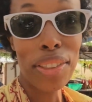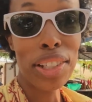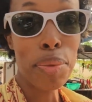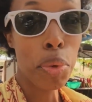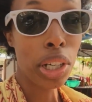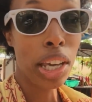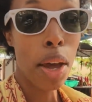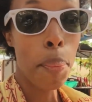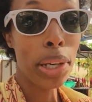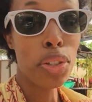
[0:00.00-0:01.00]
There's more to
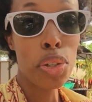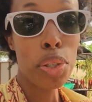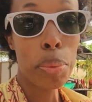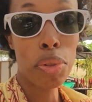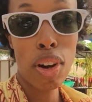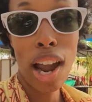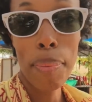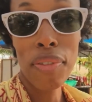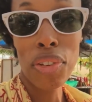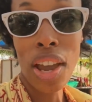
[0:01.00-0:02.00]
come. Make sure you
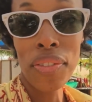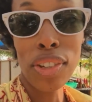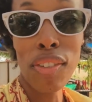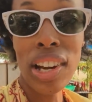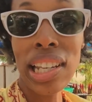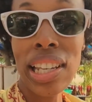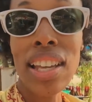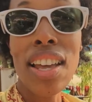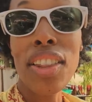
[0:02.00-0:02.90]
subscribe if you haven't already.